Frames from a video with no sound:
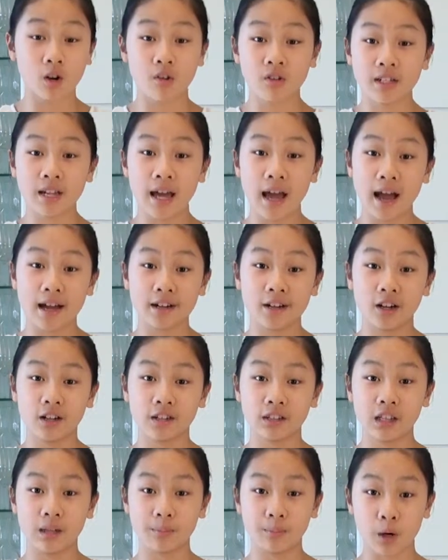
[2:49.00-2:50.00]
going to add
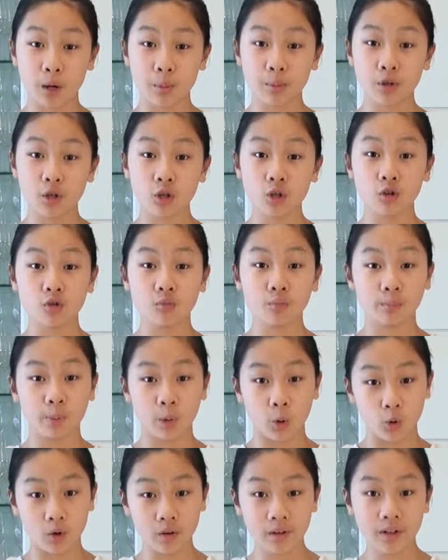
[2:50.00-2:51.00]
on the barbecue
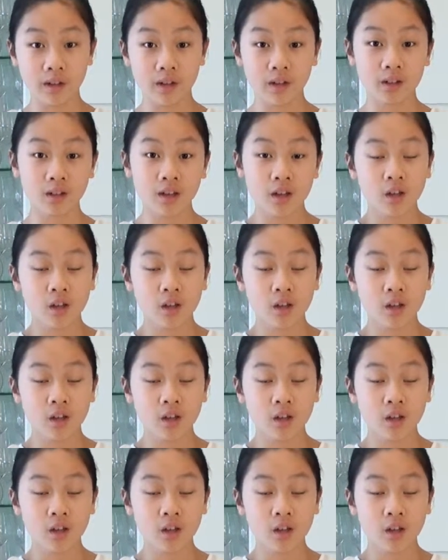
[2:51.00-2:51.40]
pork.